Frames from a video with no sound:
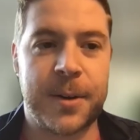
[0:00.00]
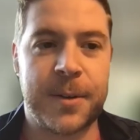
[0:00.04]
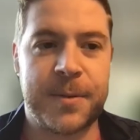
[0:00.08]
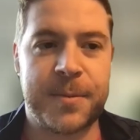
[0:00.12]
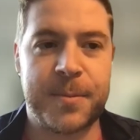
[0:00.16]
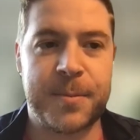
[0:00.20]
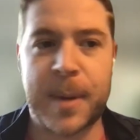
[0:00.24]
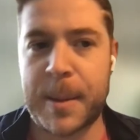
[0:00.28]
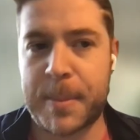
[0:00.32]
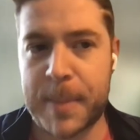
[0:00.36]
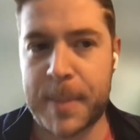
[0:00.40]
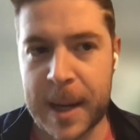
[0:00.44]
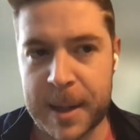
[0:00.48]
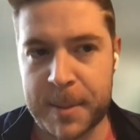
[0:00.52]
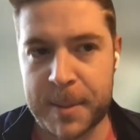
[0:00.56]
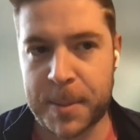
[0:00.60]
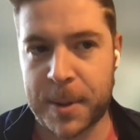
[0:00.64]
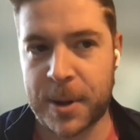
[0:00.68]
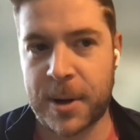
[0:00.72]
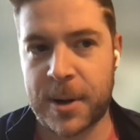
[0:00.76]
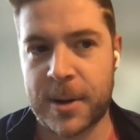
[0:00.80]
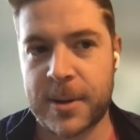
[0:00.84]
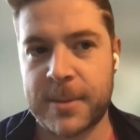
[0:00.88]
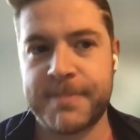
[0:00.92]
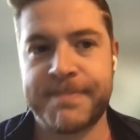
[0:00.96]
of my
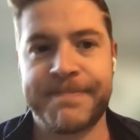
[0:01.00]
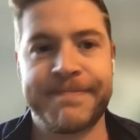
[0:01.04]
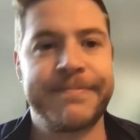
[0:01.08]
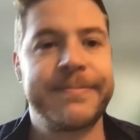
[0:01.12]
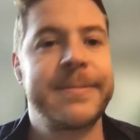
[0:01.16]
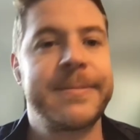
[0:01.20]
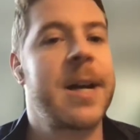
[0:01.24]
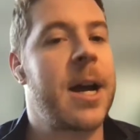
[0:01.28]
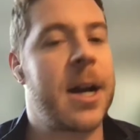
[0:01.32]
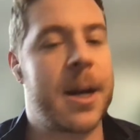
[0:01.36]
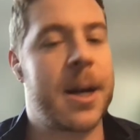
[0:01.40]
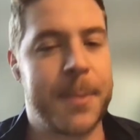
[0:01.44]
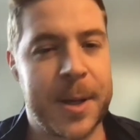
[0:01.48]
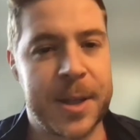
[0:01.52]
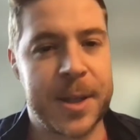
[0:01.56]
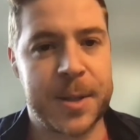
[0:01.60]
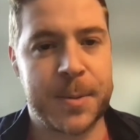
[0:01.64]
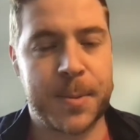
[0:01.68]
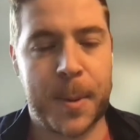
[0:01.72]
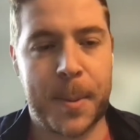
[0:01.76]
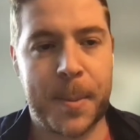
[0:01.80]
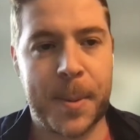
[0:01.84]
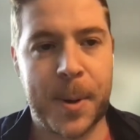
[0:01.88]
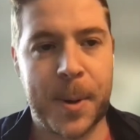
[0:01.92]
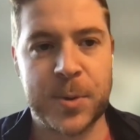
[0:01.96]
paper, talk about
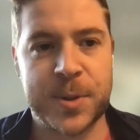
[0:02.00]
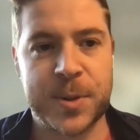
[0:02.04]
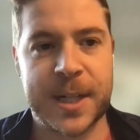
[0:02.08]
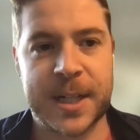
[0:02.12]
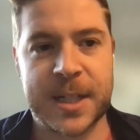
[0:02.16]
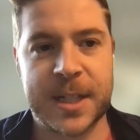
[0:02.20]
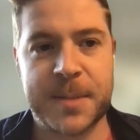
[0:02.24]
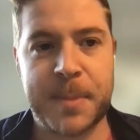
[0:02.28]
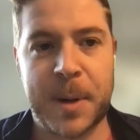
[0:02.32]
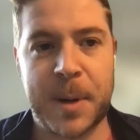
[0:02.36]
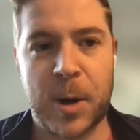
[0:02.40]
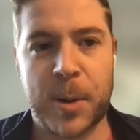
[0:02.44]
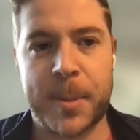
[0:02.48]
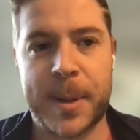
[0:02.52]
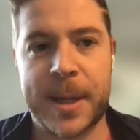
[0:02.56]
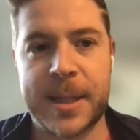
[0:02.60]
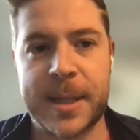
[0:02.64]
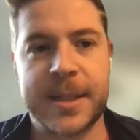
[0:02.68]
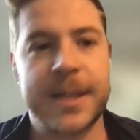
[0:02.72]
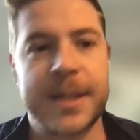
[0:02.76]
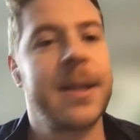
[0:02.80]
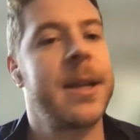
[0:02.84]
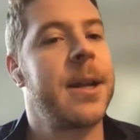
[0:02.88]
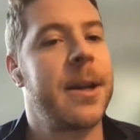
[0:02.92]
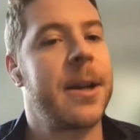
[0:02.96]
the proposed
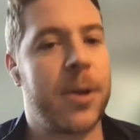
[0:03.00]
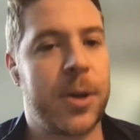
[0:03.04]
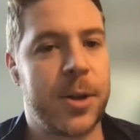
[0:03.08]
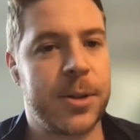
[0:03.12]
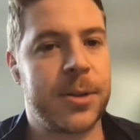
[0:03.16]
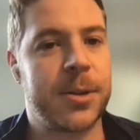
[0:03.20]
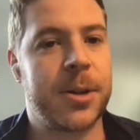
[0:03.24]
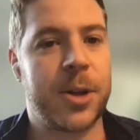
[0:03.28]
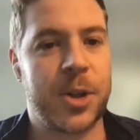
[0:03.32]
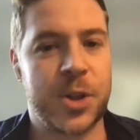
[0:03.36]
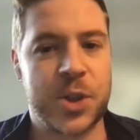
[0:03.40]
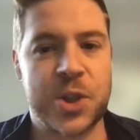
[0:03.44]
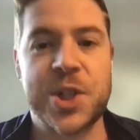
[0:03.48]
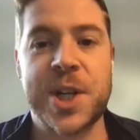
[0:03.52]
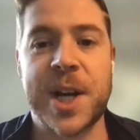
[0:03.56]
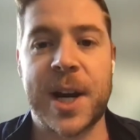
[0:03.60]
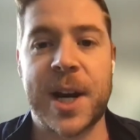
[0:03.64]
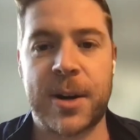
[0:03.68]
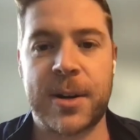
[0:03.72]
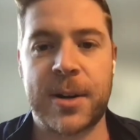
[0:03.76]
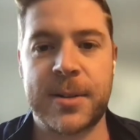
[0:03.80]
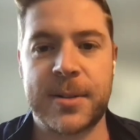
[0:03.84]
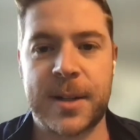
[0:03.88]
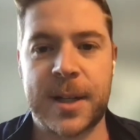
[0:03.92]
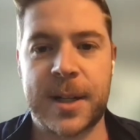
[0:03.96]
experiment, and then I'll
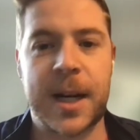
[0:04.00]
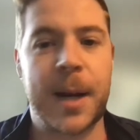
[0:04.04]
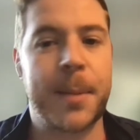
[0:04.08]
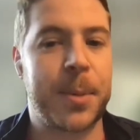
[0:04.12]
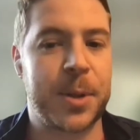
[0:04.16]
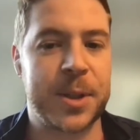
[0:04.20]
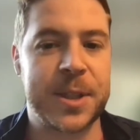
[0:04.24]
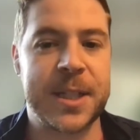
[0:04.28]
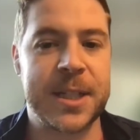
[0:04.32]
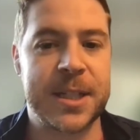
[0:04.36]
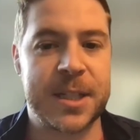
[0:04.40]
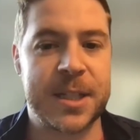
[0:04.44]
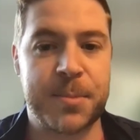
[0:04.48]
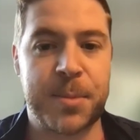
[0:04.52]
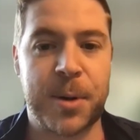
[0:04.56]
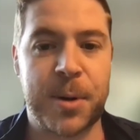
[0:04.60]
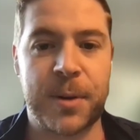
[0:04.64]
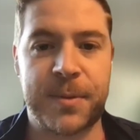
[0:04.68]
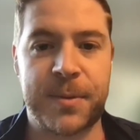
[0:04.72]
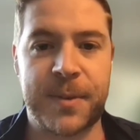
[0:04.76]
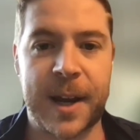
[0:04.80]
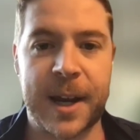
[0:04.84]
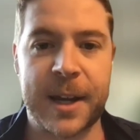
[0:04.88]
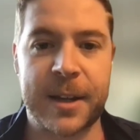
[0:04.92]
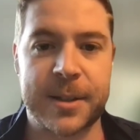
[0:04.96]
share a couple DISC
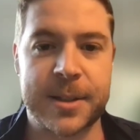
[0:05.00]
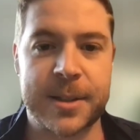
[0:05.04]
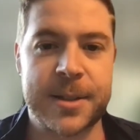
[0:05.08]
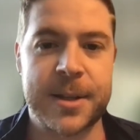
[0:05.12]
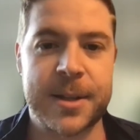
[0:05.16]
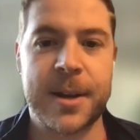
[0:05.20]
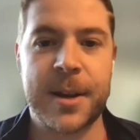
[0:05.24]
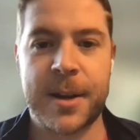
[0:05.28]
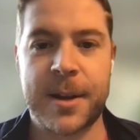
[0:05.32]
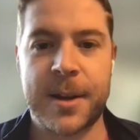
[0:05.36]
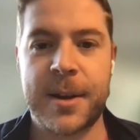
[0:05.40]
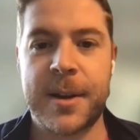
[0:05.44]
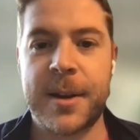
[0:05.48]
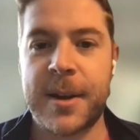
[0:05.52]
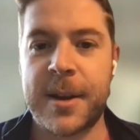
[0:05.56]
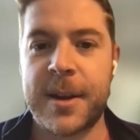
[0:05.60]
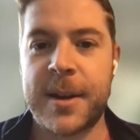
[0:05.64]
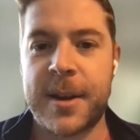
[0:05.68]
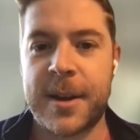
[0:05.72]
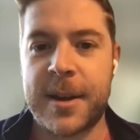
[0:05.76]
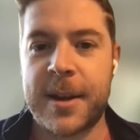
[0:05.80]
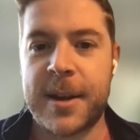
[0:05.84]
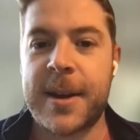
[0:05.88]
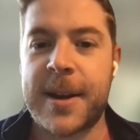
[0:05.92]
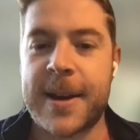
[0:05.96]
profiles.
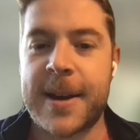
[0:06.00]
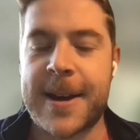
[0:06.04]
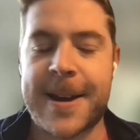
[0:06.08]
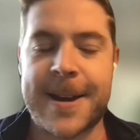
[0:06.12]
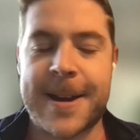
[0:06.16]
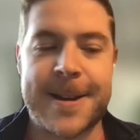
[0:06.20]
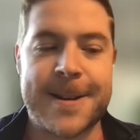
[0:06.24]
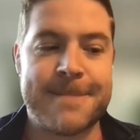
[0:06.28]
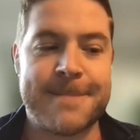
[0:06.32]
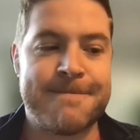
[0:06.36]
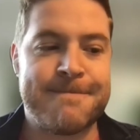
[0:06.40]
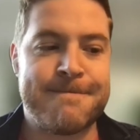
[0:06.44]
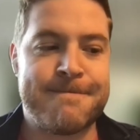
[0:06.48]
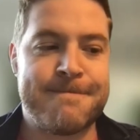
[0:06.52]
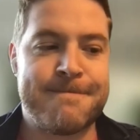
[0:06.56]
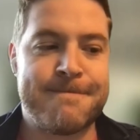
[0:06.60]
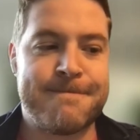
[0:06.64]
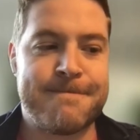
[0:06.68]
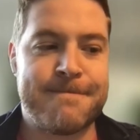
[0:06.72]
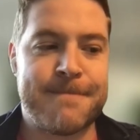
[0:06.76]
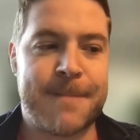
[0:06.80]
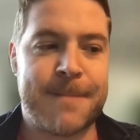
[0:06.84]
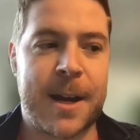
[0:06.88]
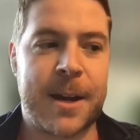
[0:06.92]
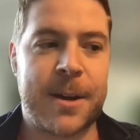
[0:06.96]
Um,
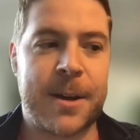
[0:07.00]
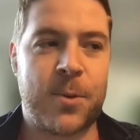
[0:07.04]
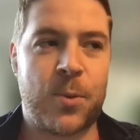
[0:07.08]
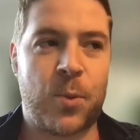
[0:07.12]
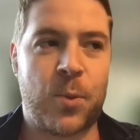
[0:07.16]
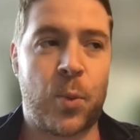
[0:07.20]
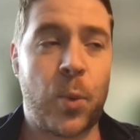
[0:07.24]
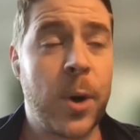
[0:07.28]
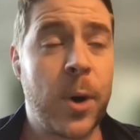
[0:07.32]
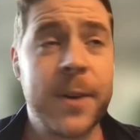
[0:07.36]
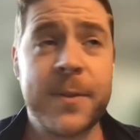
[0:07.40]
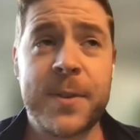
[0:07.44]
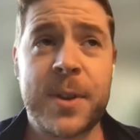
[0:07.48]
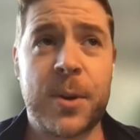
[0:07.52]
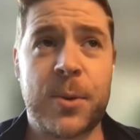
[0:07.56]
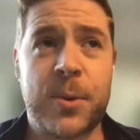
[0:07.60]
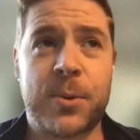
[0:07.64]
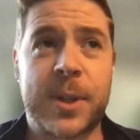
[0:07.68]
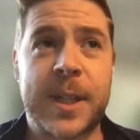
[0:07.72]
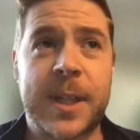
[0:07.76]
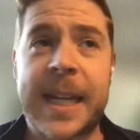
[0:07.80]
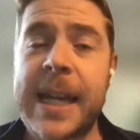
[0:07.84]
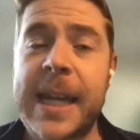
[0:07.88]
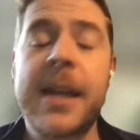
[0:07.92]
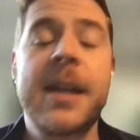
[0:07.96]
One of
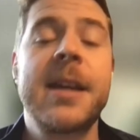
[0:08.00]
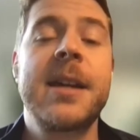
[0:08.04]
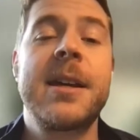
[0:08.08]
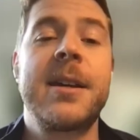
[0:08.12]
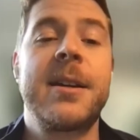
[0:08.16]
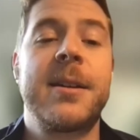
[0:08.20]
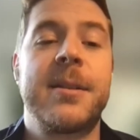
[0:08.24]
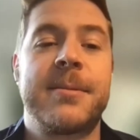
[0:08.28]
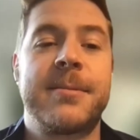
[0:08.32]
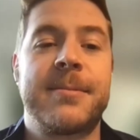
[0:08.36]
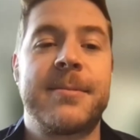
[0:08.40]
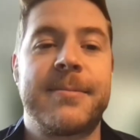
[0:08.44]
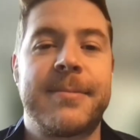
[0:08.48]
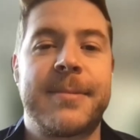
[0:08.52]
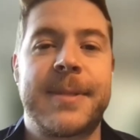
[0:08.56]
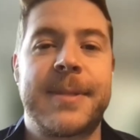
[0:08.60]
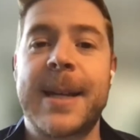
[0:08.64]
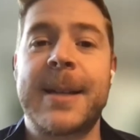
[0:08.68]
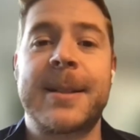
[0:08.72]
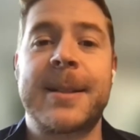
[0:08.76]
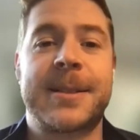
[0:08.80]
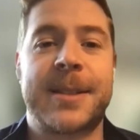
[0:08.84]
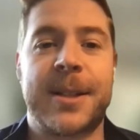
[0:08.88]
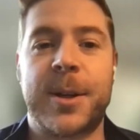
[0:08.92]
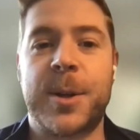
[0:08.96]
the key
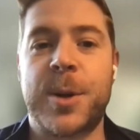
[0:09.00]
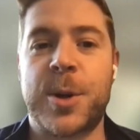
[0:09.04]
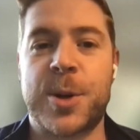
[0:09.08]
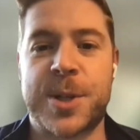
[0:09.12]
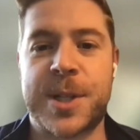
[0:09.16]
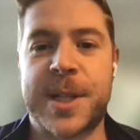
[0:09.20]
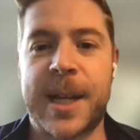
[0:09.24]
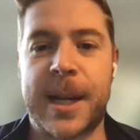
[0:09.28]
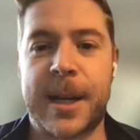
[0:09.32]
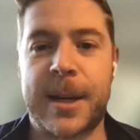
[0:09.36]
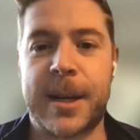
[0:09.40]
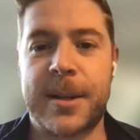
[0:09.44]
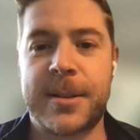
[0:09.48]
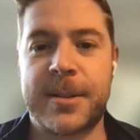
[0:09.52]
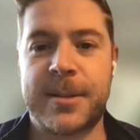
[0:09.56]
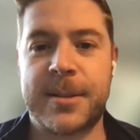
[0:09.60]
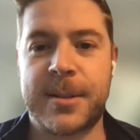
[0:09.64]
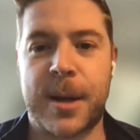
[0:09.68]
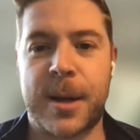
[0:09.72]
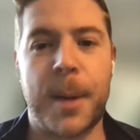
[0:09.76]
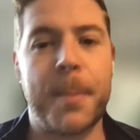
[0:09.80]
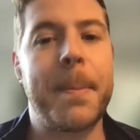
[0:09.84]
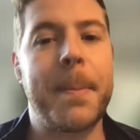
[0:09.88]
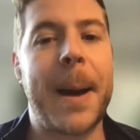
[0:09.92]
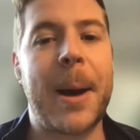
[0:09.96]
things to understand
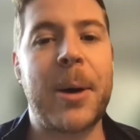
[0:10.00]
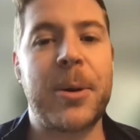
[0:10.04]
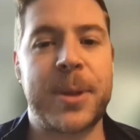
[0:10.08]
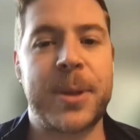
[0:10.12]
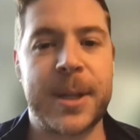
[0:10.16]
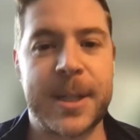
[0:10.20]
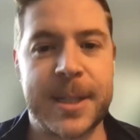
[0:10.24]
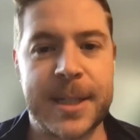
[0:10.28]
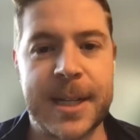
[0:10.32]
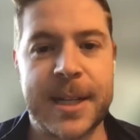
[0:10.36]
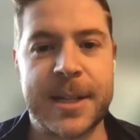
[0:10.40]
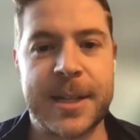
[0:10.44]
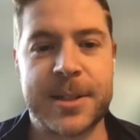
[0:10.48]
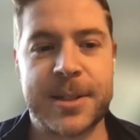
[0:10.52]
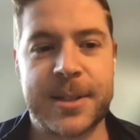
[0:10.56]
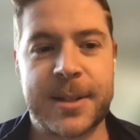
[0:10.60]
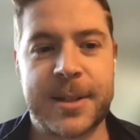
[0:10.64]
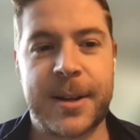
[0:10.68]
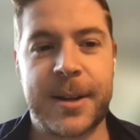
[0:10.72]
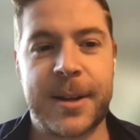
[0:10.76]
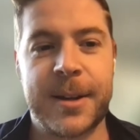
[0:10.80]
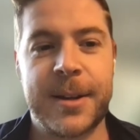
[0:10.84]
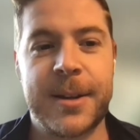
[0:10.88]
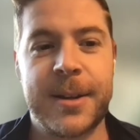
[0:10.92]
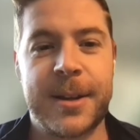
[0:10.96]
about the
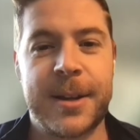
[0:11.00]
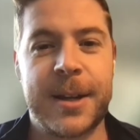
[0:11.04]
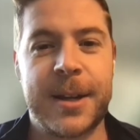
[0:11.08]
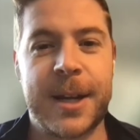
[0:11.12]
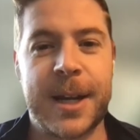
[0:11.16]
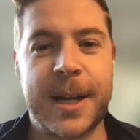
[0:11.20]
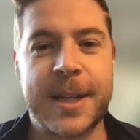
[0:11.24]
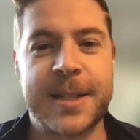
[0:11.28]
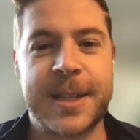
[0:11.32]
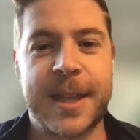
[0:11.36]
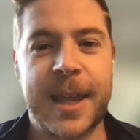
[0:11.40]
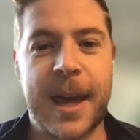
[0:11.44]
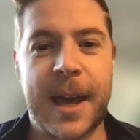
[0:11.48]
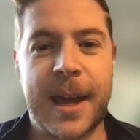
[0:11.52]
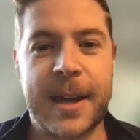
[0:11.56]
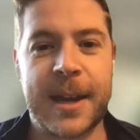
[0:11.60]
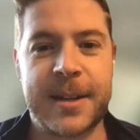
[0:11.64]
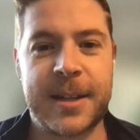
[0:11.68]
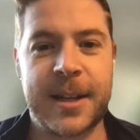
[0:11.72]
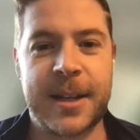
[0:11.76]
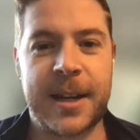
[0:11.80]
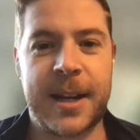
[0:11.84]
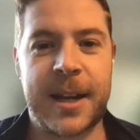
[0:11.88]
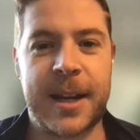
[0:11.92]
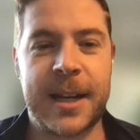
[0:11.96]
DISC is
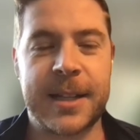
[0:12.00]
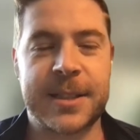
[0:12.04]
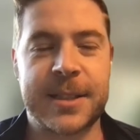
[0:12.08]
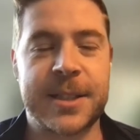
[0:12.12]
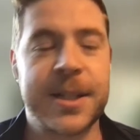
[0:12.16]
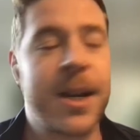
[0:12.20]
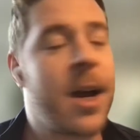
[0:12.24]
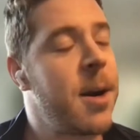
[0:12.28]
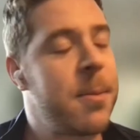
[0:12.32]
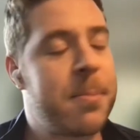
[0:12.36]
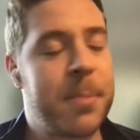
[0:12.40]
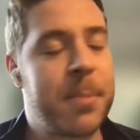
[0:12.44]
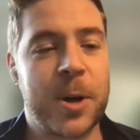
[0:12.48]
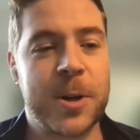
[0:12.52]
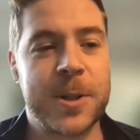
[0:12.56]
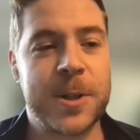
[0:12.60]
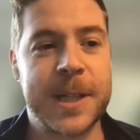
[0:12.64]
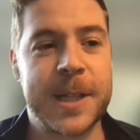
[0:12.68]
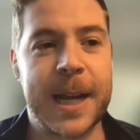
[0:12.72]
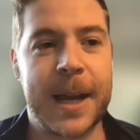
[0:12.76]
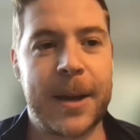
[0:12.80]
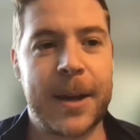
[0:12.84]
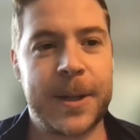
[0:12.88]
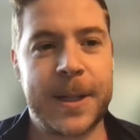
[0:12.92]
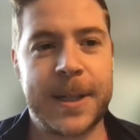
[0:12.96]
that it's not a
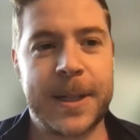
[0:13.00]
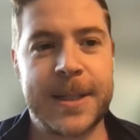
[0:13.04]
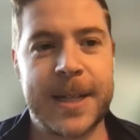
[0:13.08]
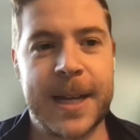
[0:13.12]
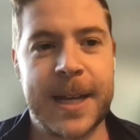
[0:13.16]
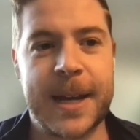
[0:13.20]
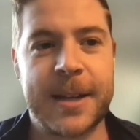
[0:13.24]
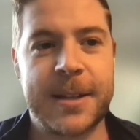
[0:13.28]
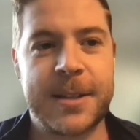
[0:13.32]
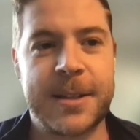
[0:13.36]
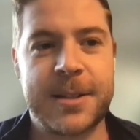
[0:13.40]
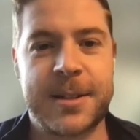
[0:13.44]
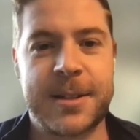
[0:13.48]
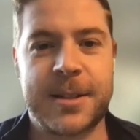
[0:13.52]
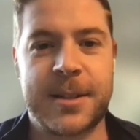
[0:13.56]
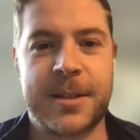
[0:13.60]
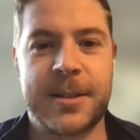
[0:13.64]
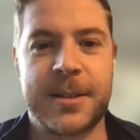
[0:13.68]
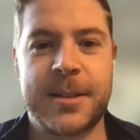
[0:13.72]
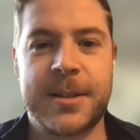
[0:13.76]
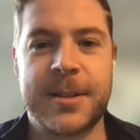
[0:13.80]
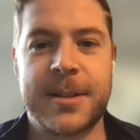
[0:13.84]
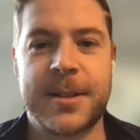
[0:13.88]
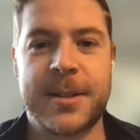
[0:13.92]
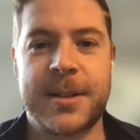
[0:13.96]
personality test.